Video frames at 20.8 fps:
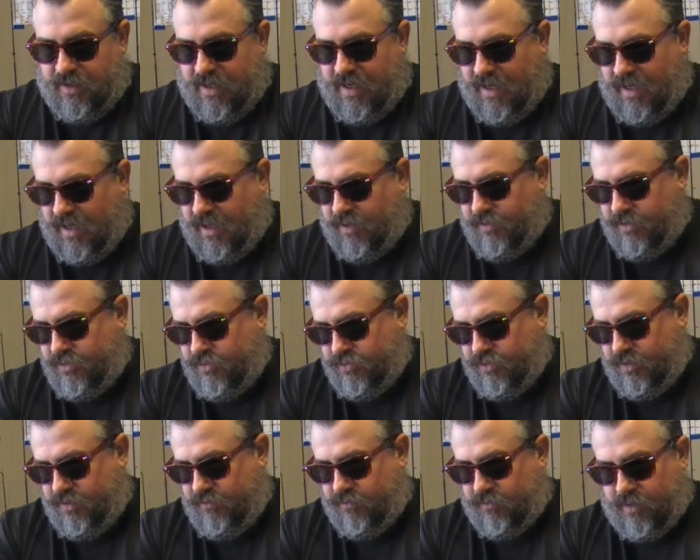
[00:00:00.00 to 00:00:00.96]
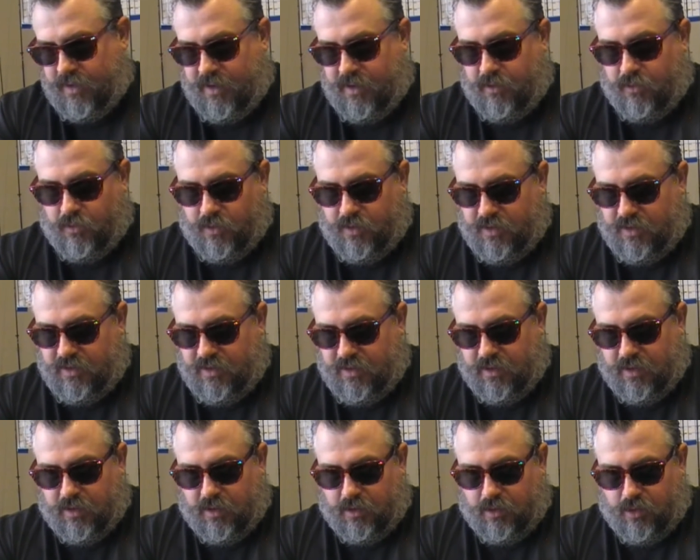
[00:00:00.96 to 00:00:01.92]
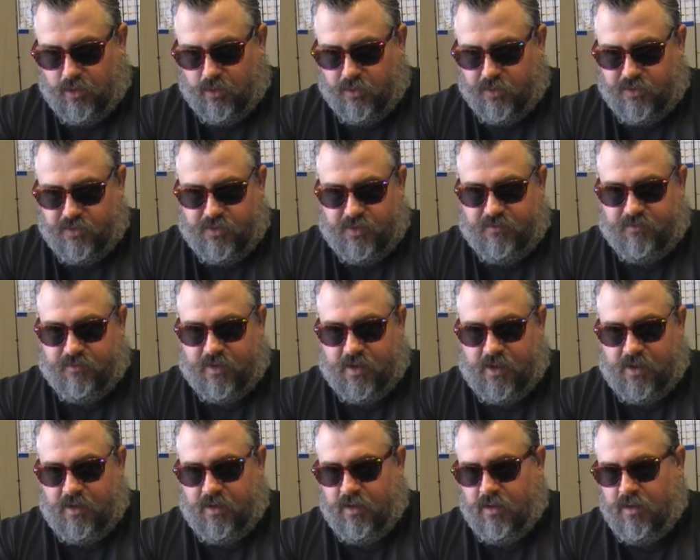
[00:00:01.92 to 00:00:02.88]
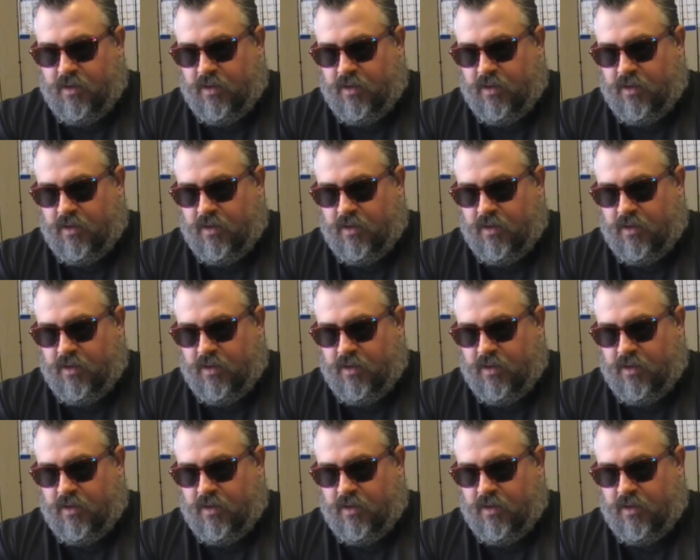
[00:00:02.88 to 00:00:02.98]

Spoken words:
a high retrieve rate or whether you need a low retrieve rate,